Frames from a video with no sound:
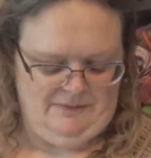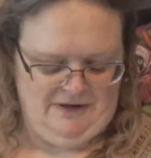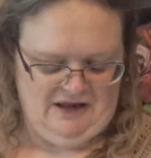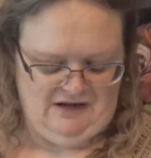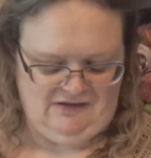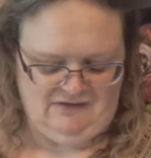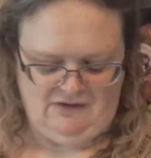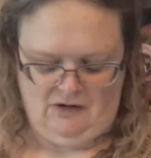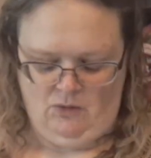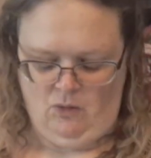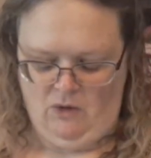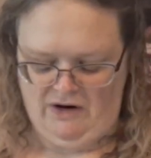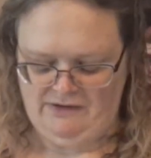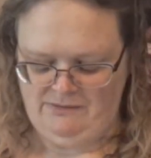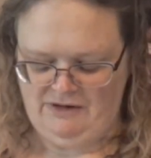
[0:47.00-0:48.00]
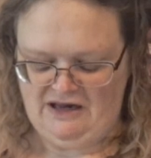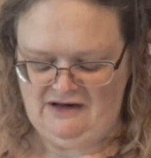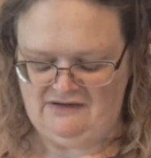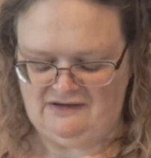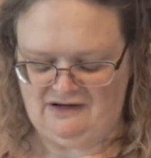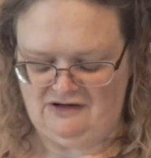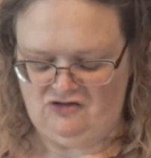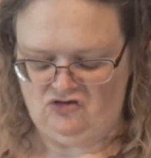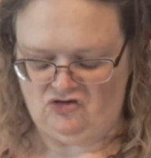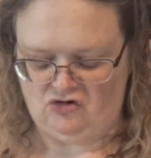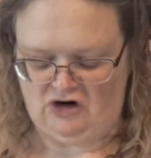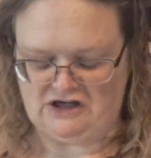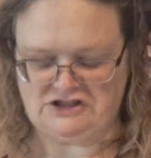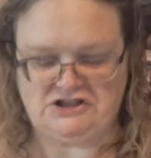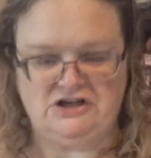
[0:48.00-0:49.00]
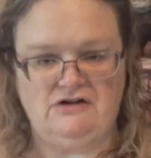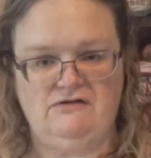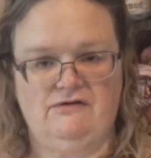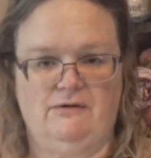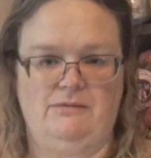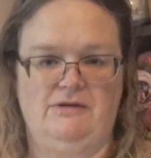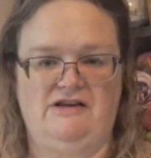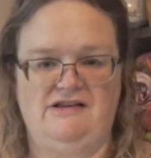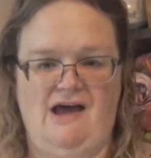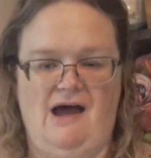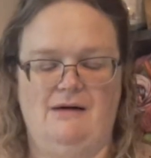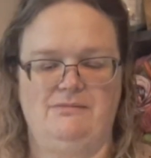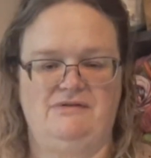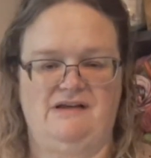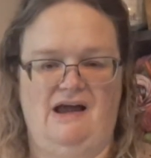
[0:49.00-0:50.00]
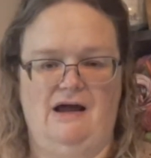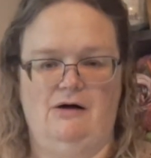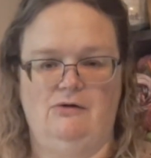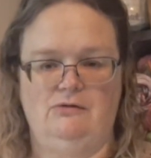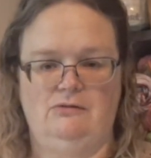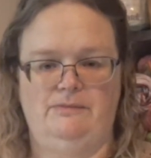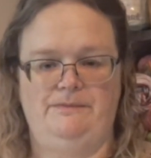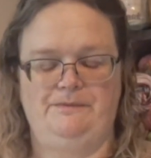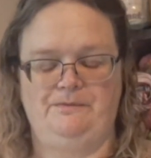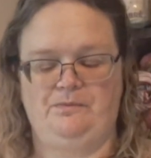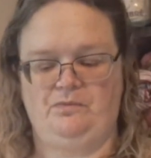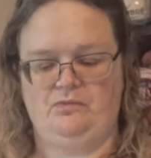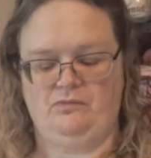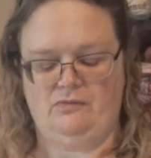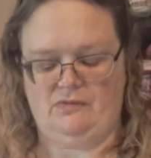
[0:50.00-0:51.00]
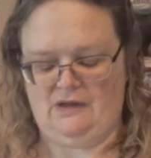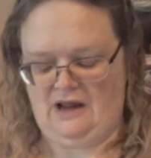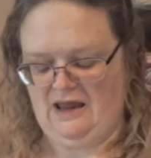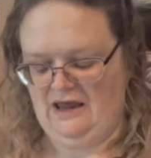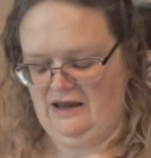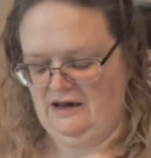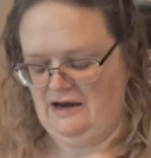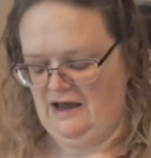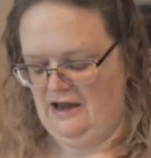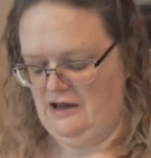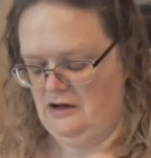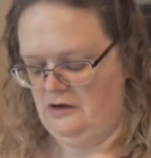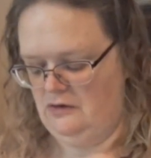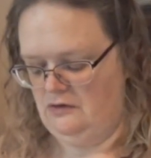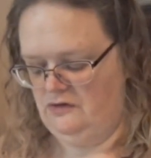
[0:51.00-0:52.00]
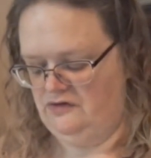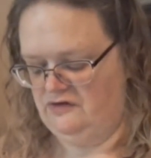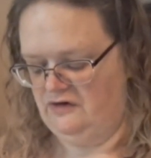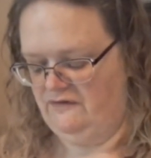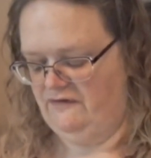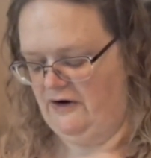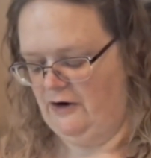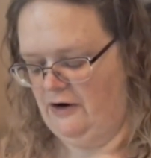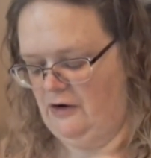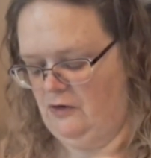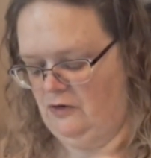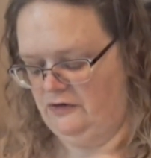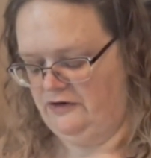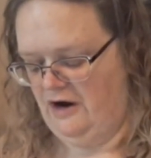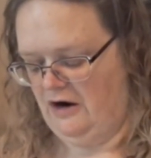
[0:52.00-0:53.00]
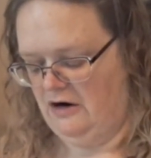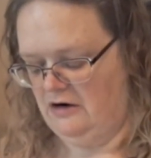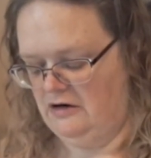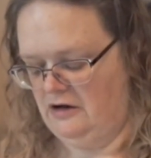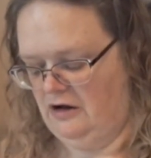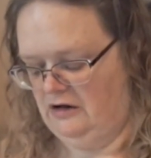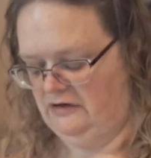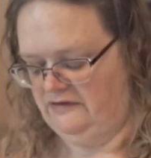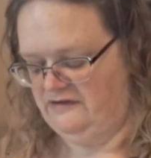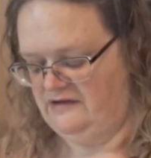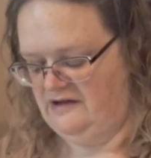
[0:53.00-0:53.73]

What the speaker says: It's a one-piece construction from the top down, and I used a very old yarn called